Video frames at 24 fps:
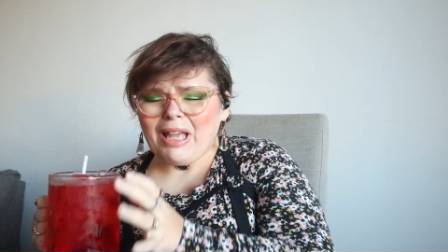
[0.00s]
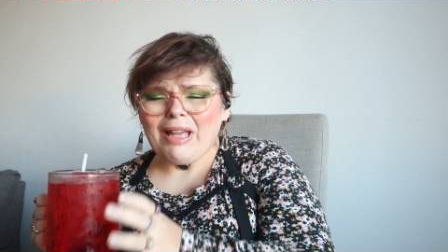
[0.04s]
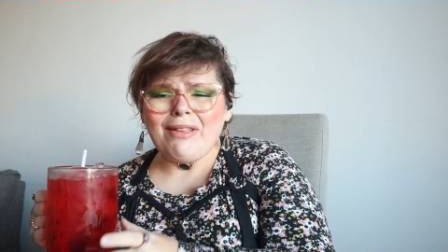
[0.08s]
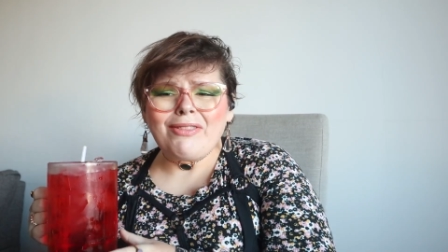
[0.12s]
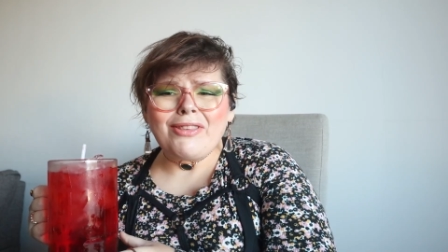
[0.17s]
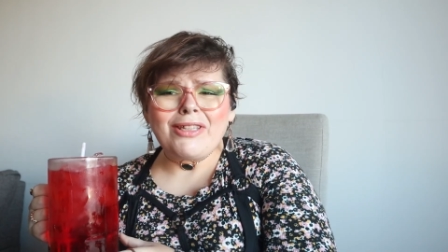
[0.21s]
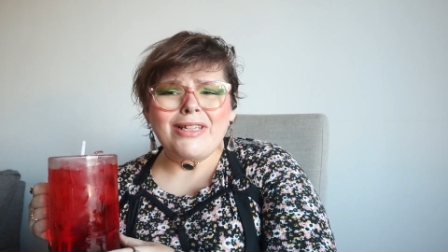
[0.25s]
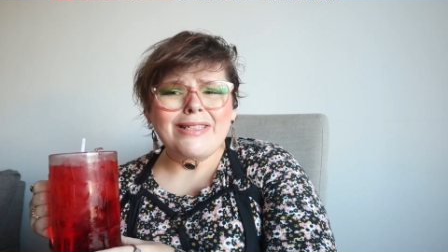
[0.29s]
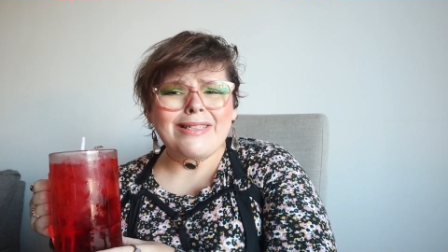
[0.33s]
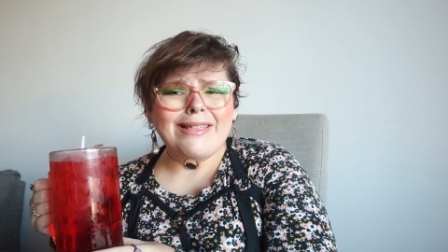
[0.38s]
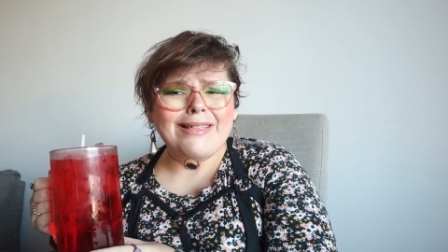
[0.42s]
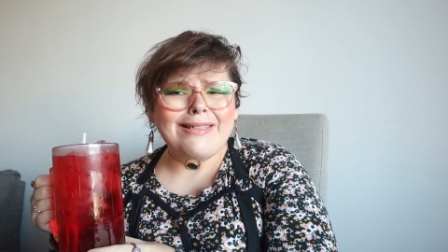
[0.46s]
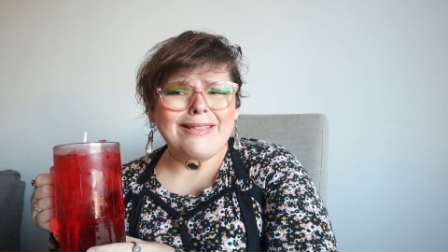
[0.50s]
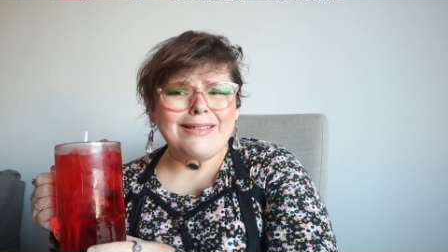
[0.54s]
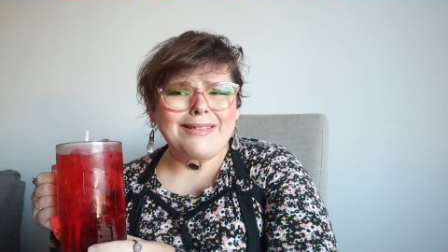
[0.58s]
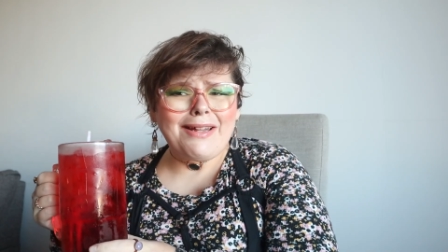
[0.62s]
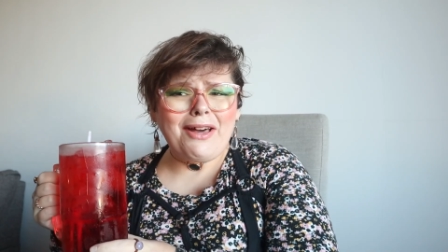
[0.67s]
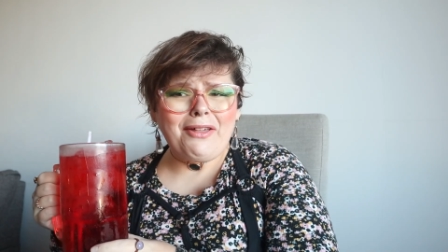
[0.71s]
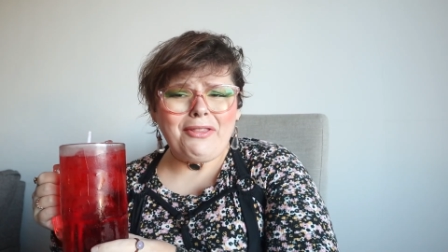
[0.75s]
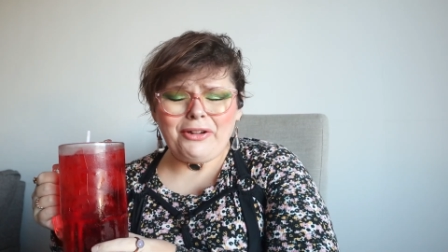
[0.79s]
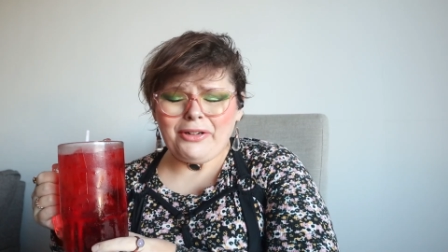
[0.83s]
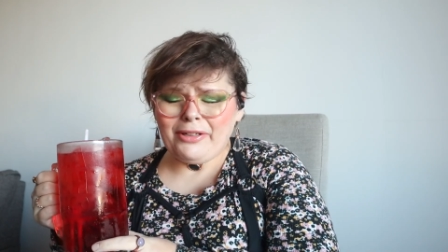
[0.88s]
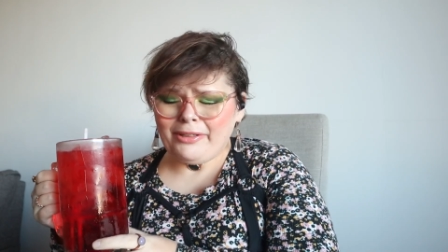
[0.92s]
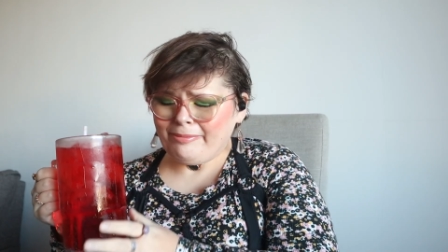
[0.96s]
This is
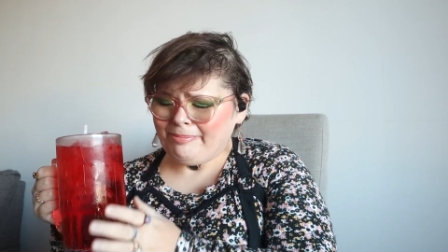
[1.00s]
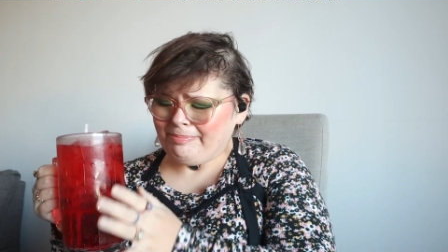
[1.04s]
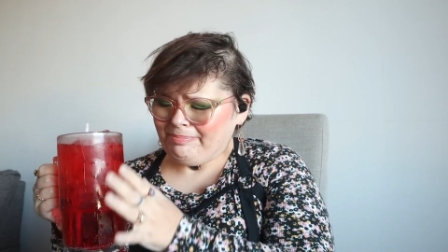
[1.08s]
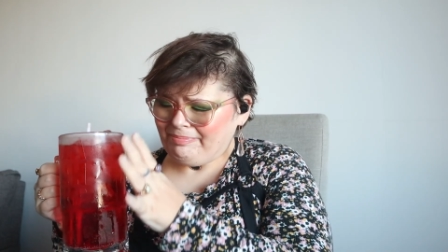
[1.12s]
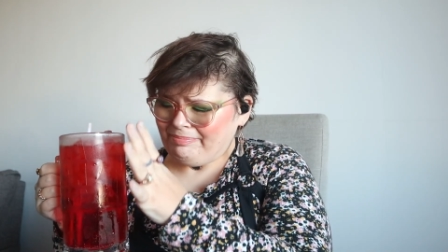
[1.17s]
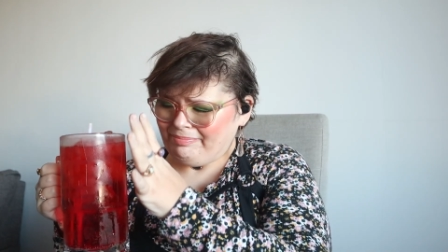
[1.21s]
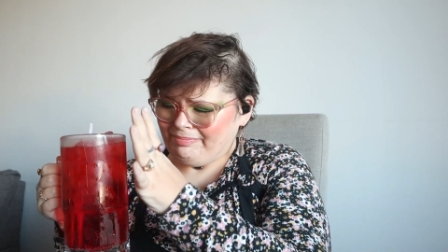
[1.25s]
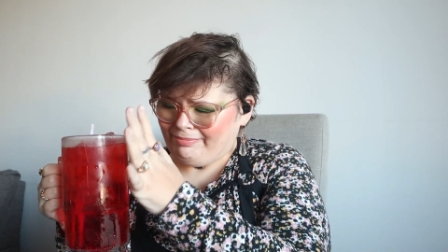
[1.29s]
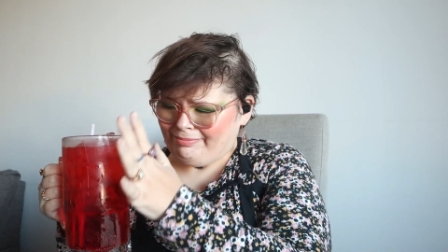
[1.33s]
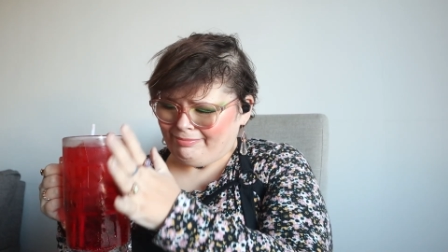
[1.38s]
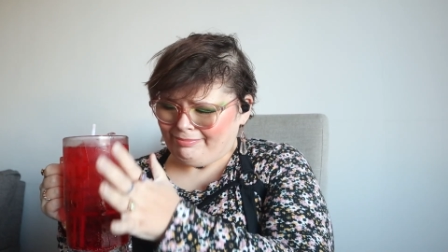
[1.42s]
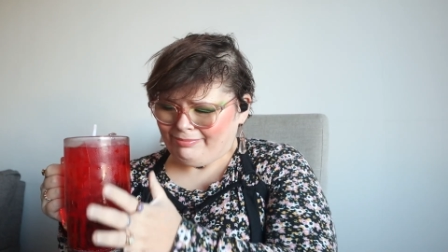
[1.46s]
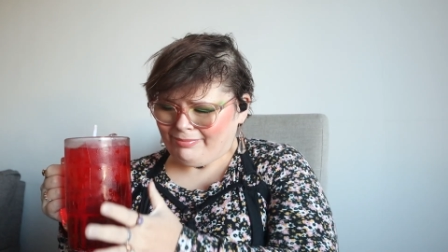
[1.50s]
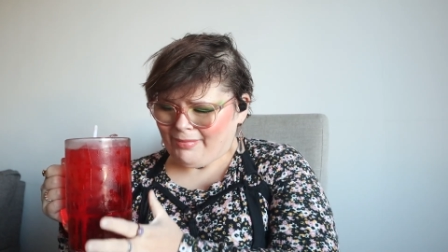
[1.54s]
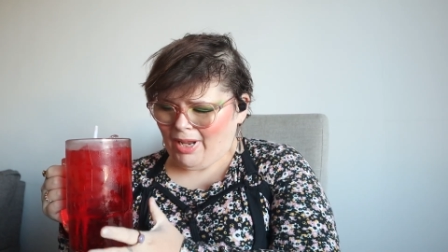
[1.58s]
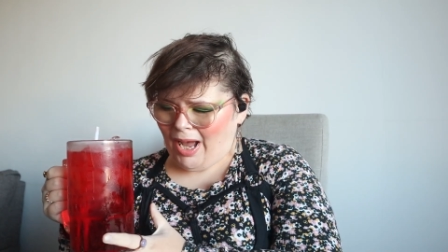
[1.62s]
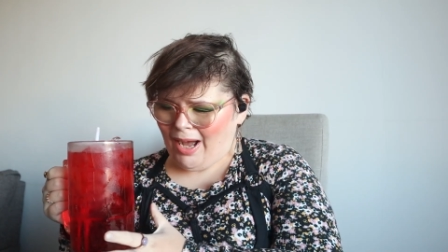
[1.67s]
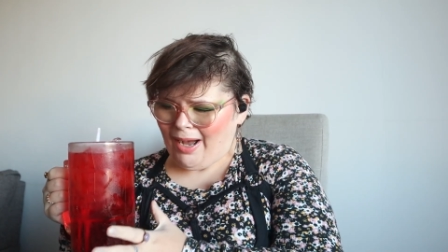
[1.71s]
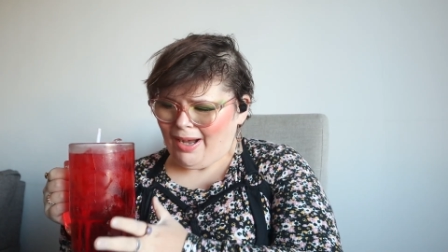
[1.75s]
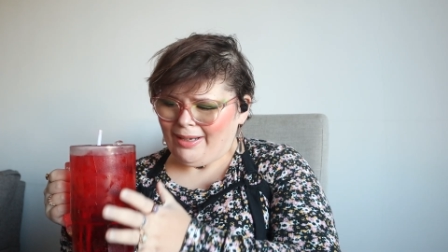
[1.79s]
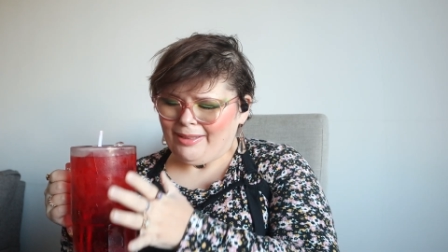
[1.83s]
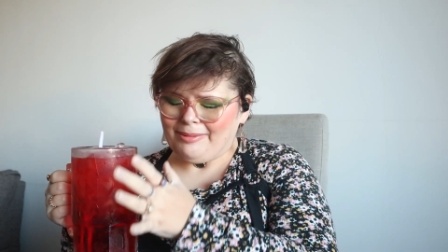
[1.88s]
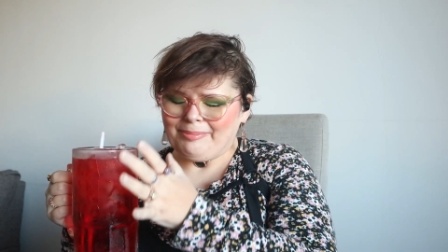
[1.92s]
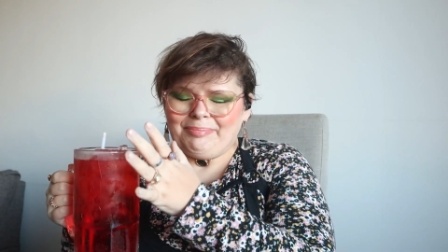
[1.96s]
another
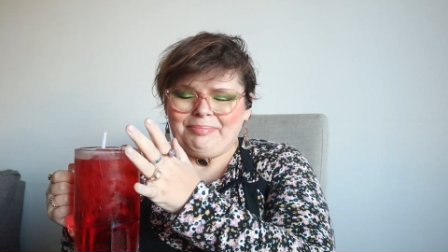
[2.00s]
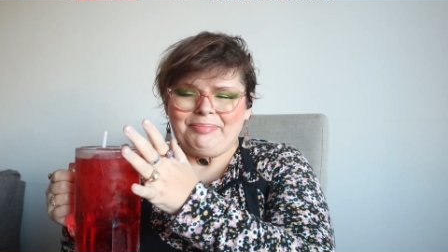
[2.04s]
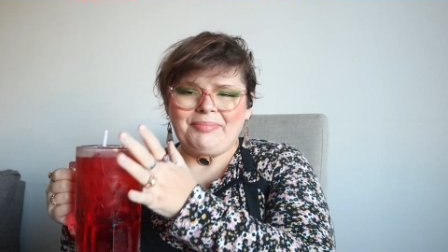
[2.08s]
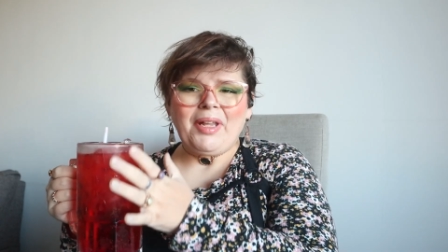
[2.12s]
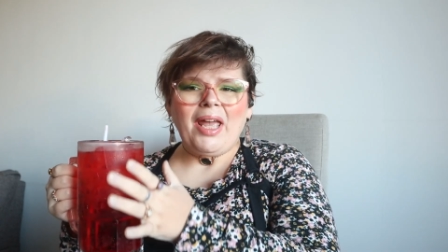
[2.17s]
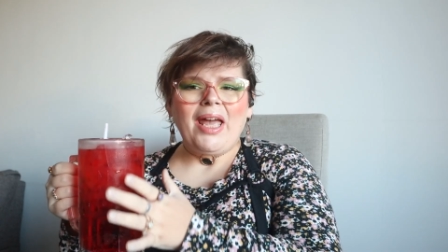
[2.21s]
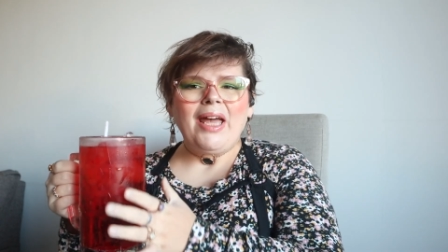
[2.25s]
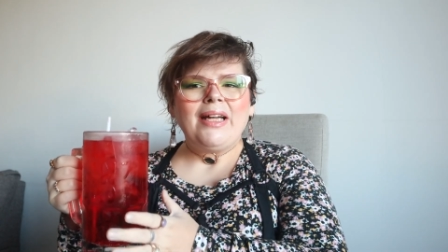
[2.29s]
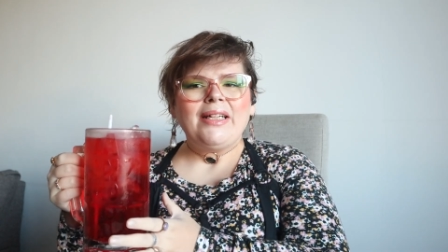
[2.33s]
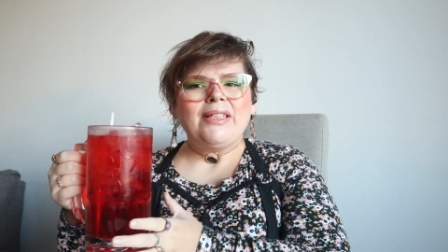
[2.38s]
um,